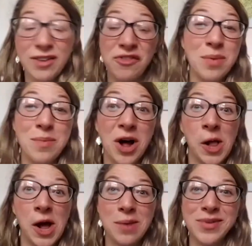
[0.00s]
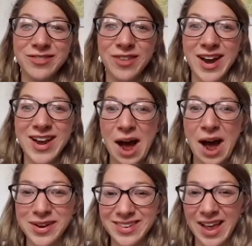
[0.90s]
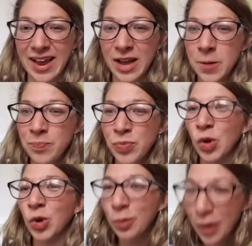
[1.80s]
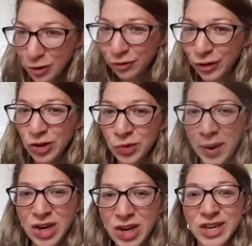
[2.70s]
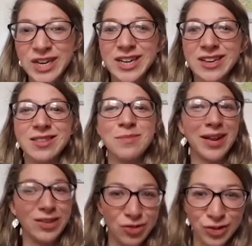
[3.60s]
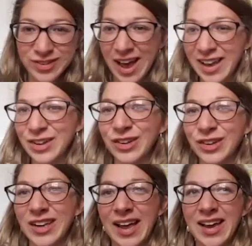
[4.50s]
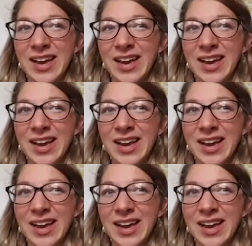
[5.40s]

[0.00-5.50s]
female climbers right now, is like hormonal fluctuations, the menstrual cycle, like